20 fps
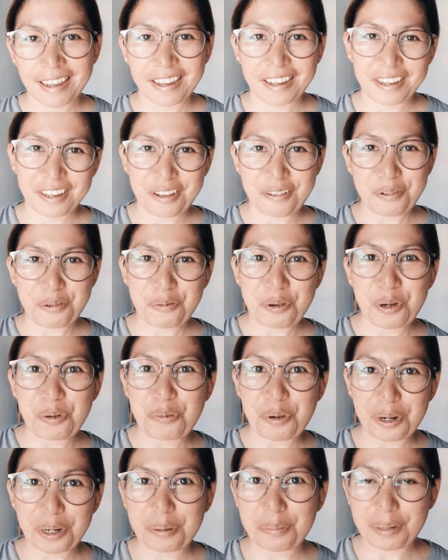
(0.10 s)
Hey everyone,
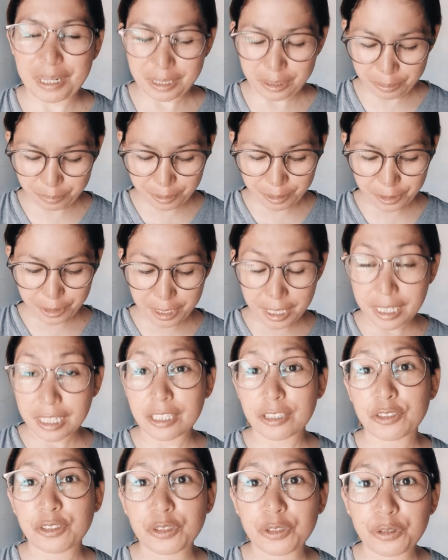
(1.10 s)
welcome back to my
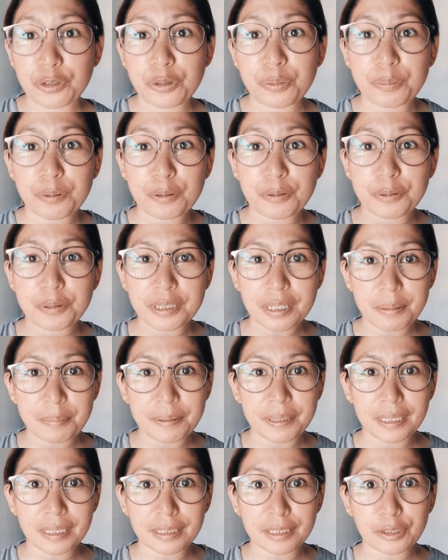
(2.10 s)
channel. So yung
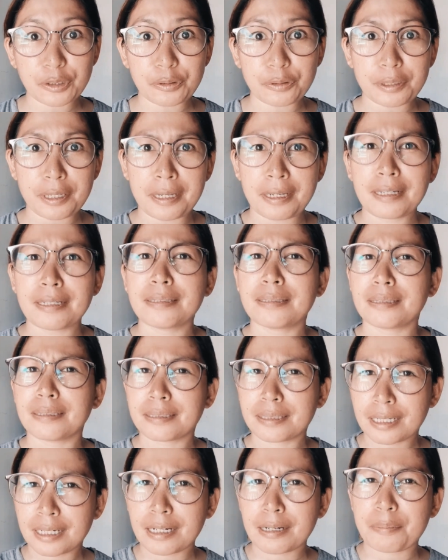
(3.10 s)
pag-uusapan natin today is
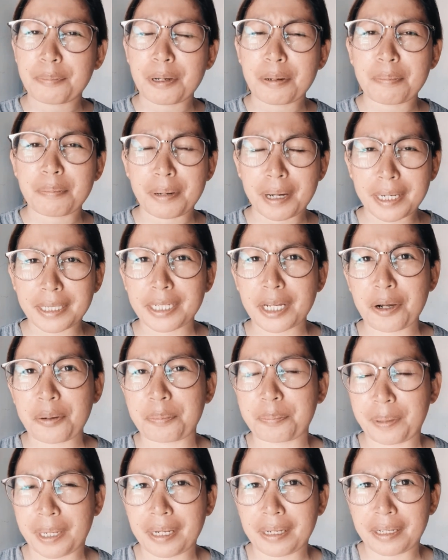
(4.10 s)
isa na namang buy now,
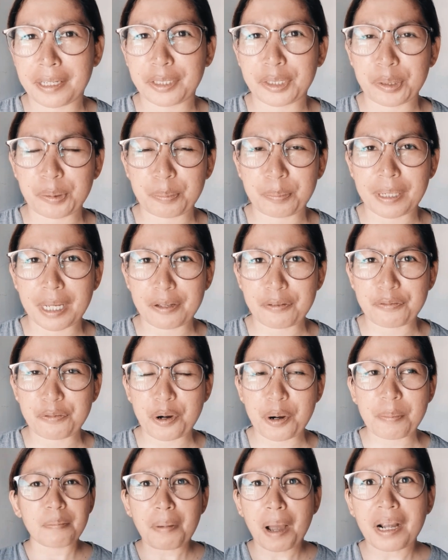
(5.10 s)
pay later
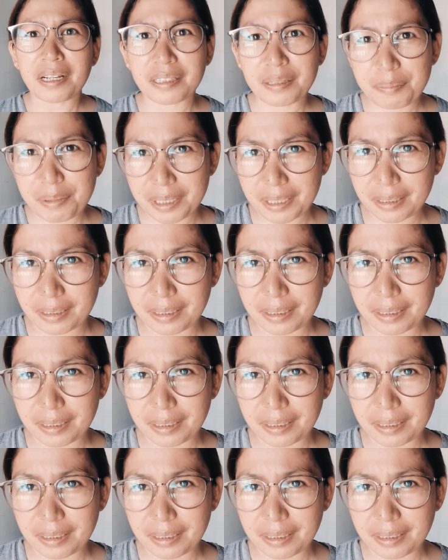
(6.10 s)
platform. And bakit naman